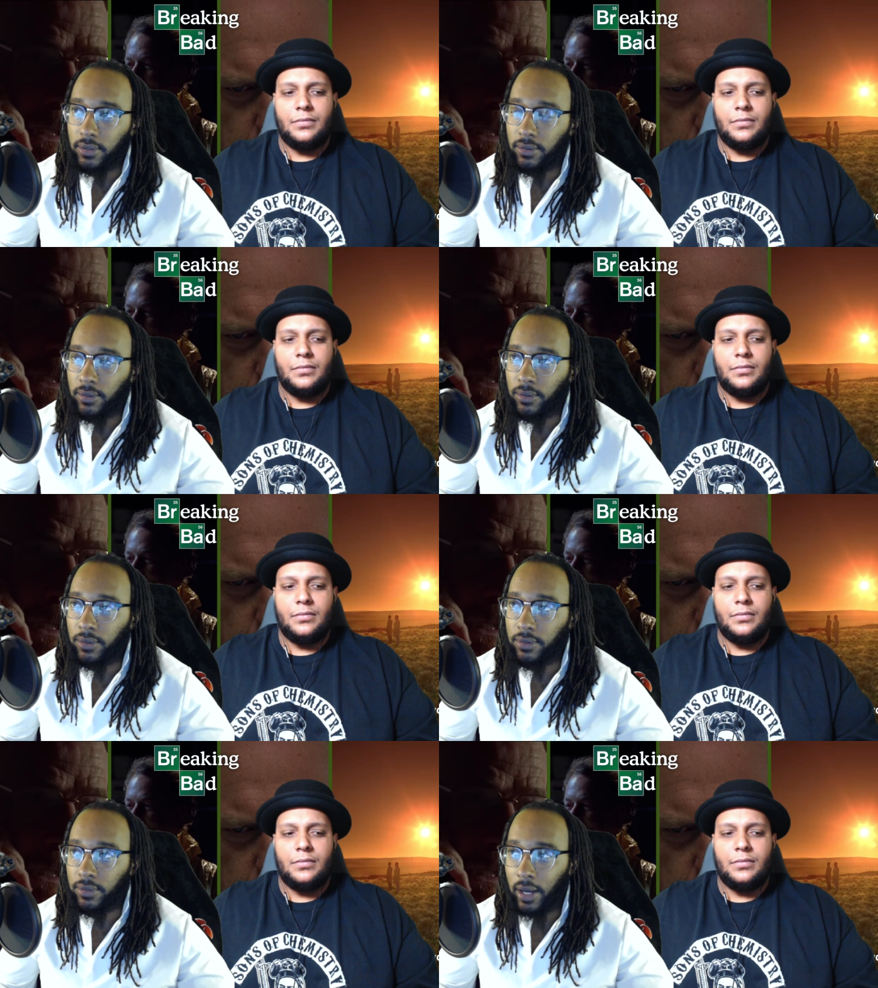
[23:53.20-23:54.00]
Speaker 1: Oof,
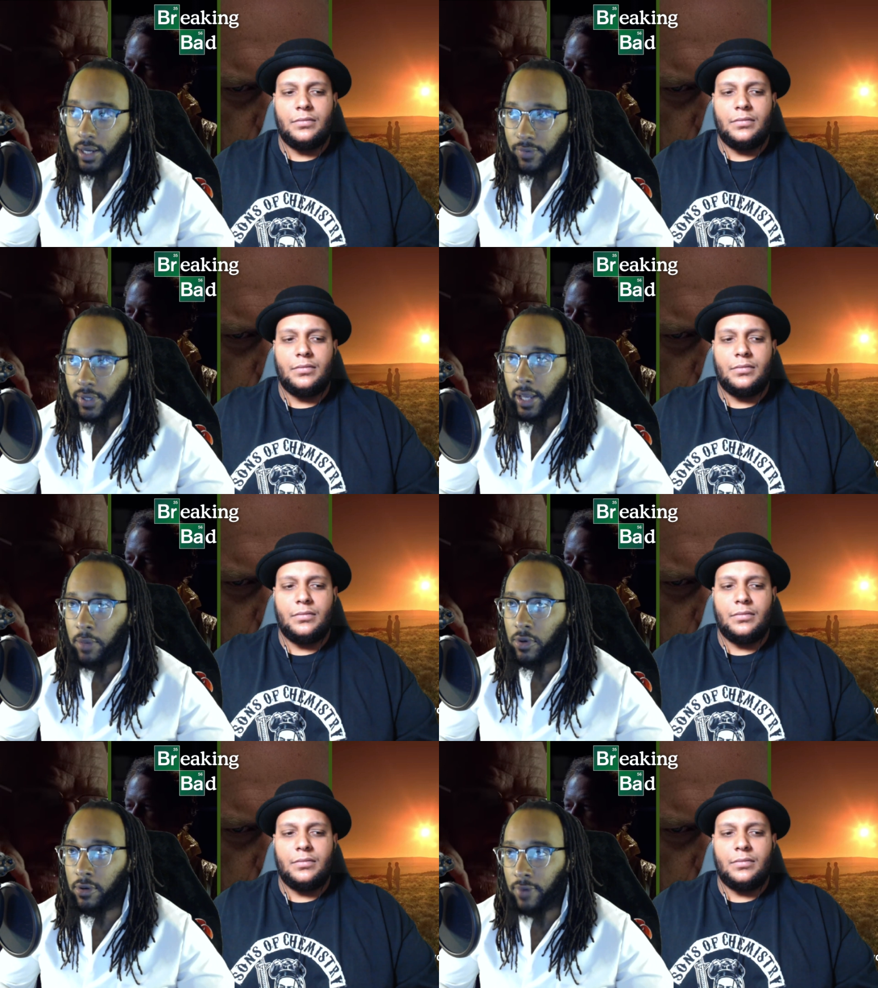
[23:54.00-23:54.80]
I'll give it an
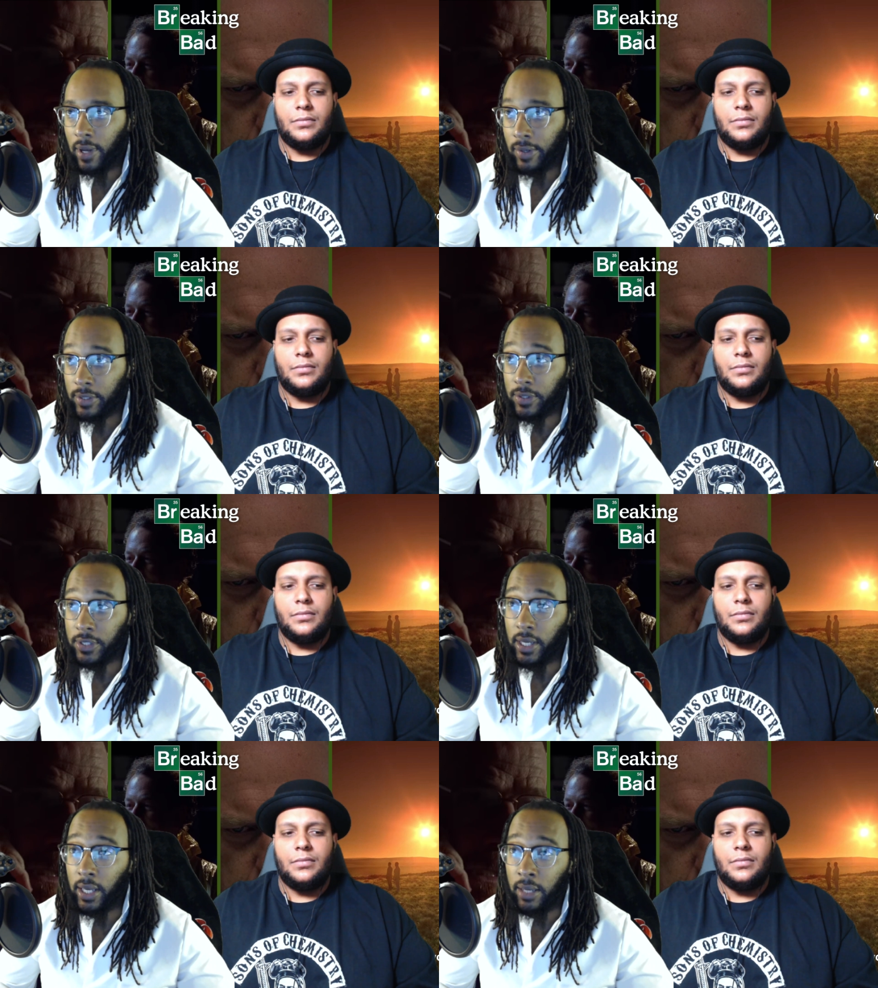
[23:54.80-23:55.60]
8.5. I was gonna
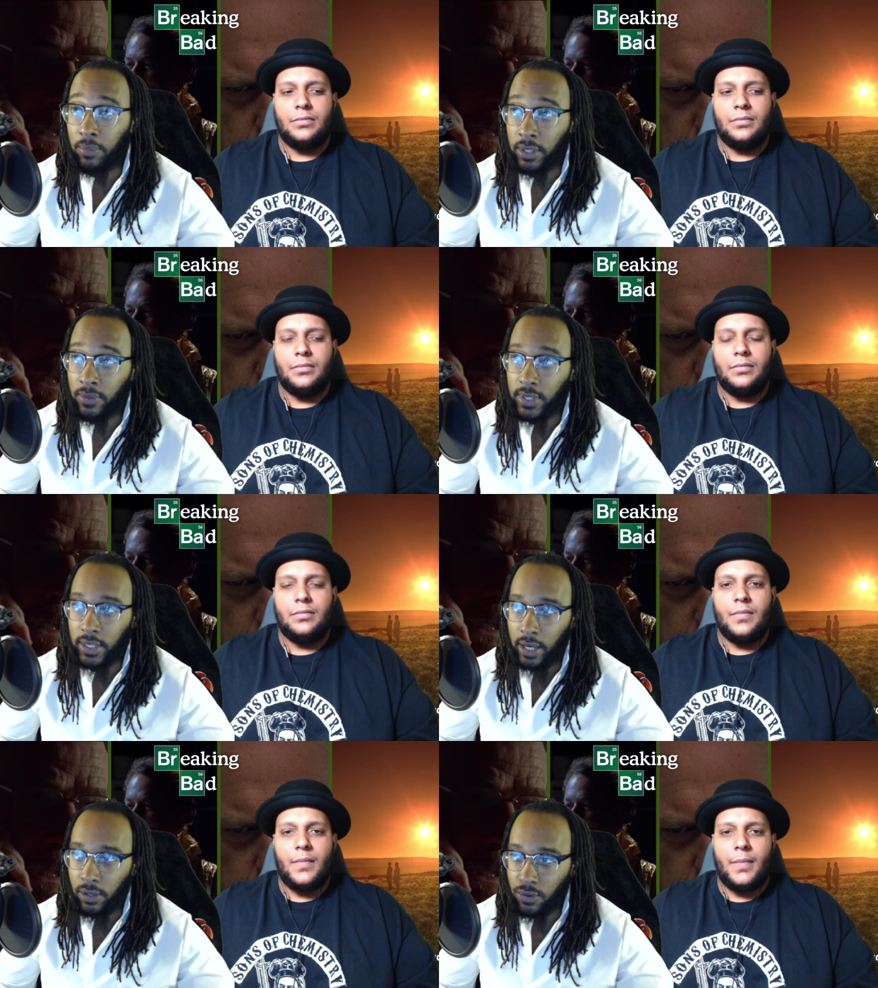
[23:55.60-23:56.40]
say eight, but there was a
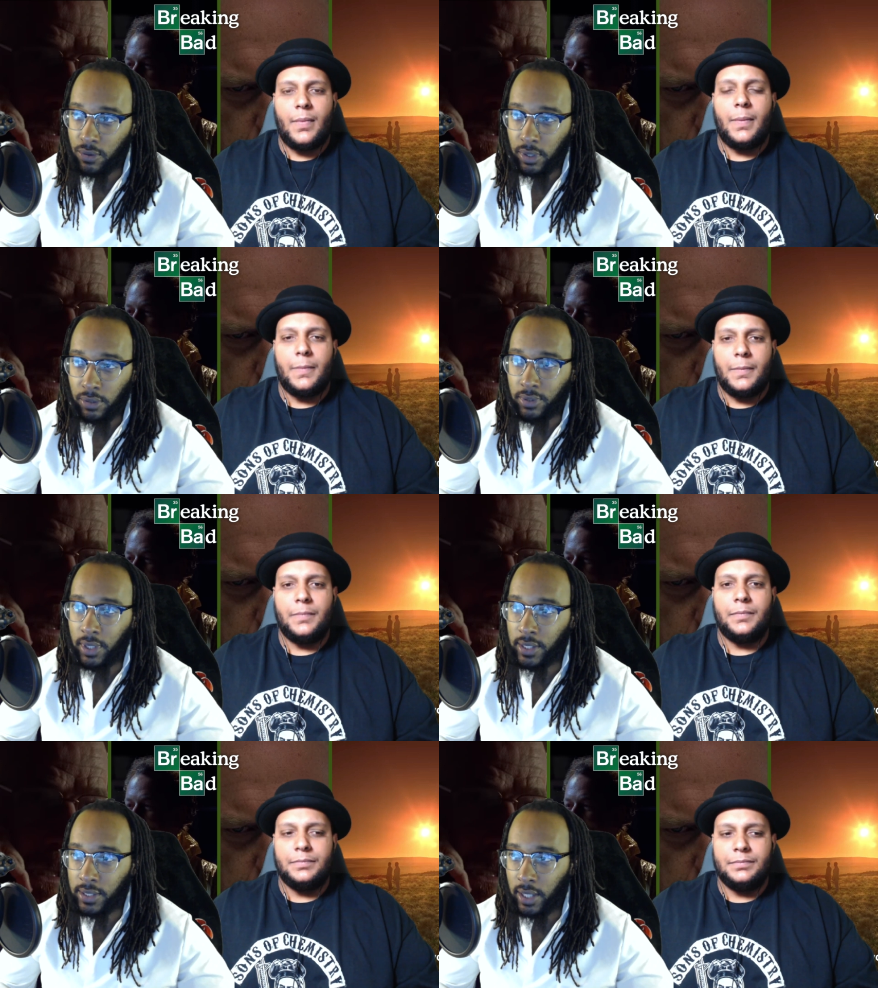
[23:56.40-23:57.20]
lot of cool little
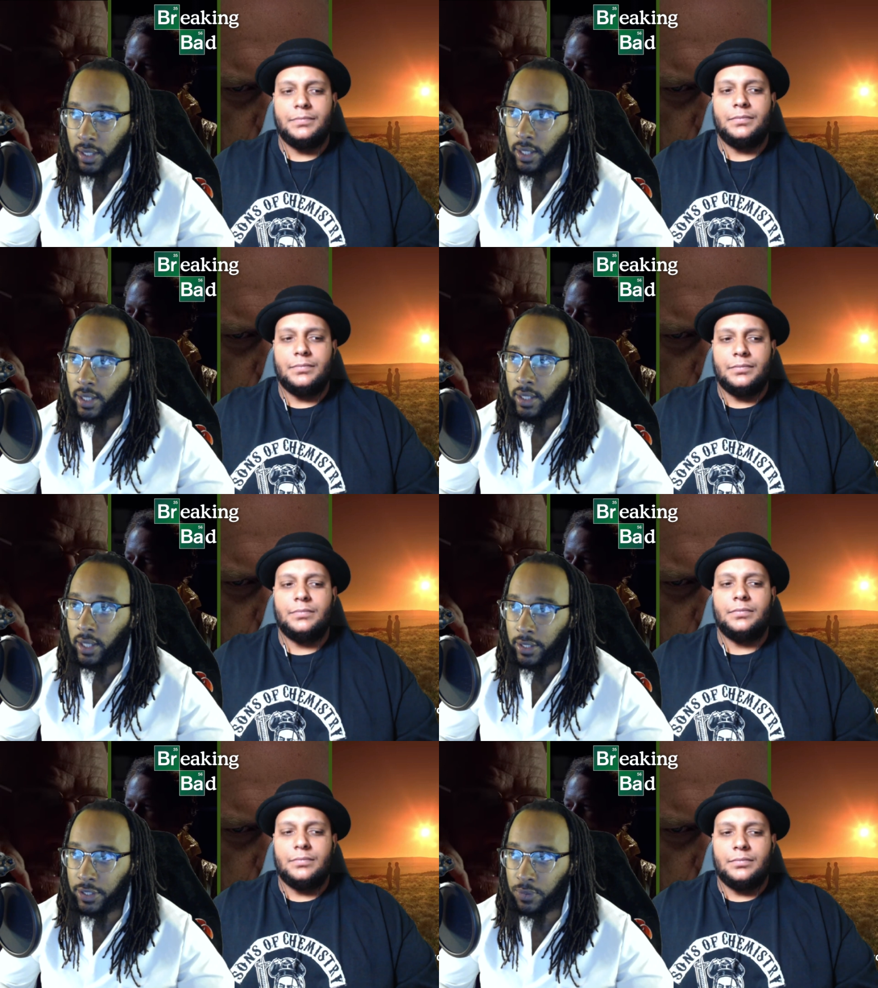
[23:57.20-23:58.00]
things they did,
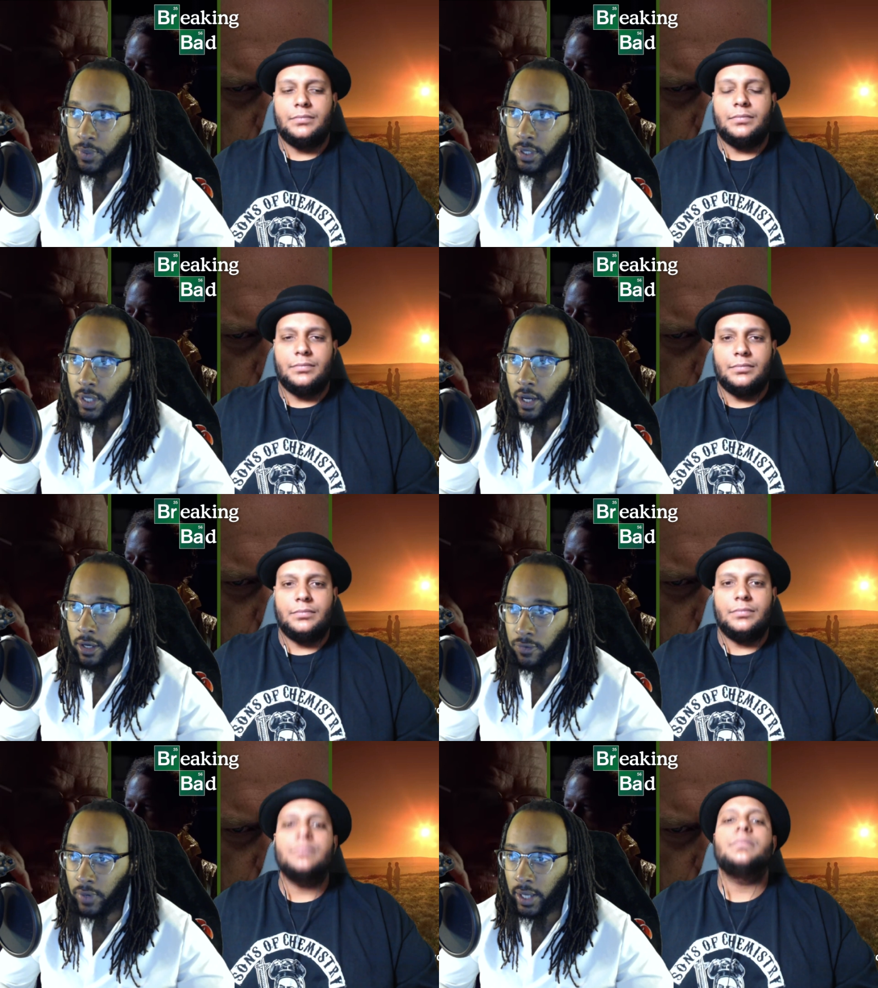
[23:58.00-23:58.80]
like just with the
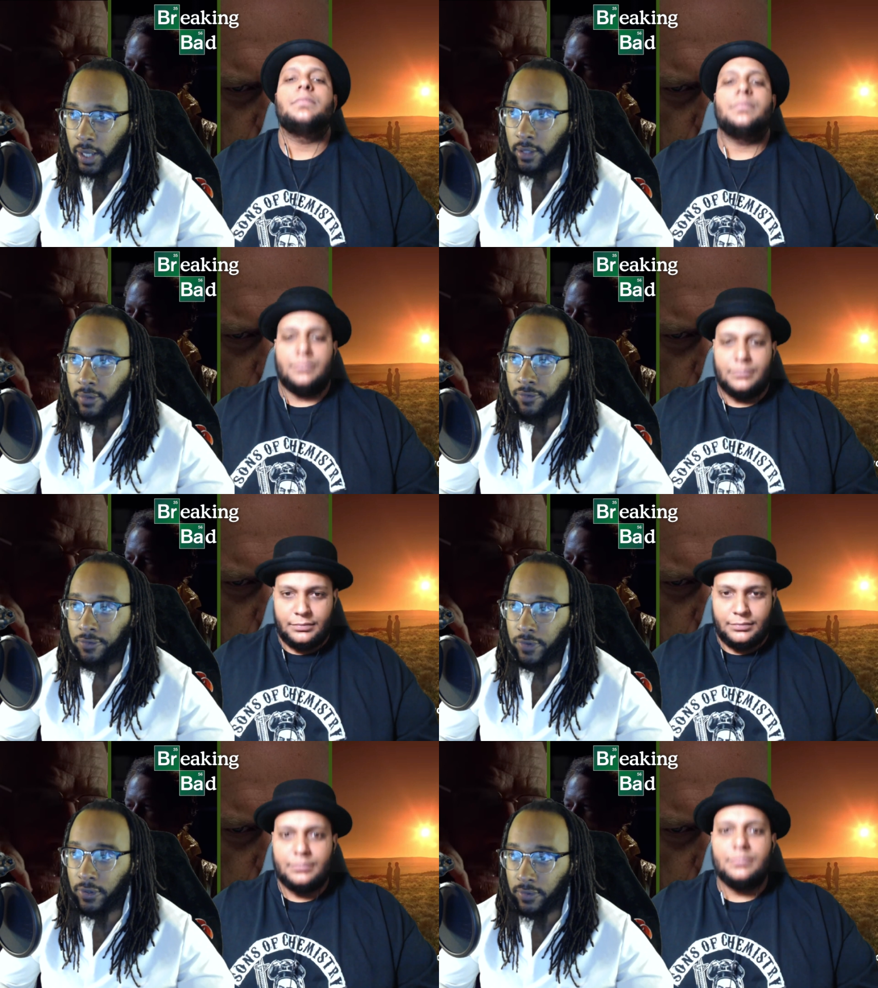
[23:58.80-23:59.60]
coloring and the
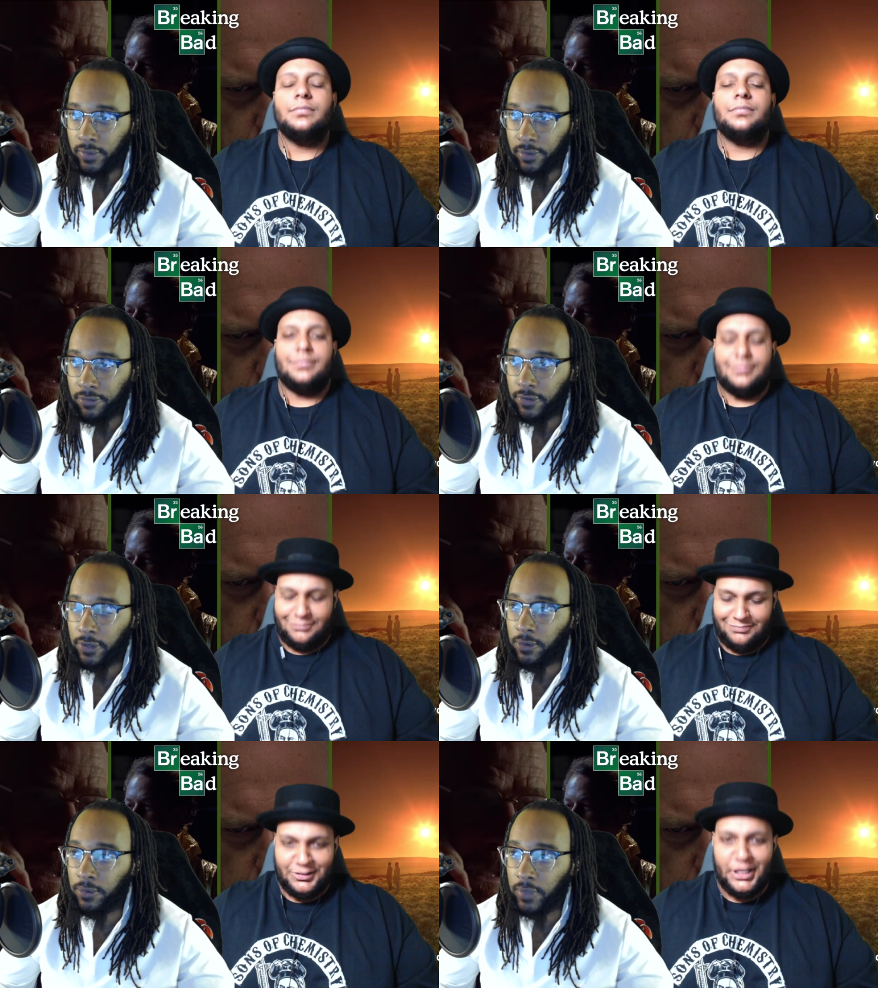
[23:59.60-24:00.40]
fil- the
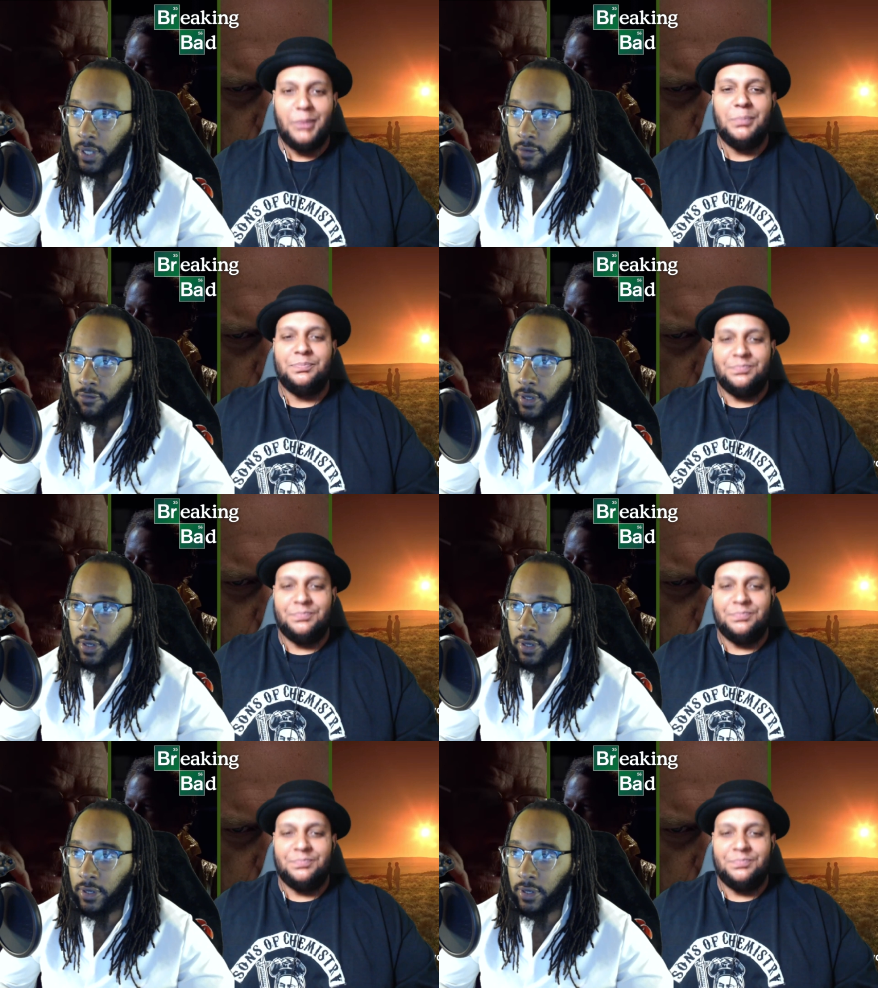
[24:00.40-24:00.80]
film, like yep.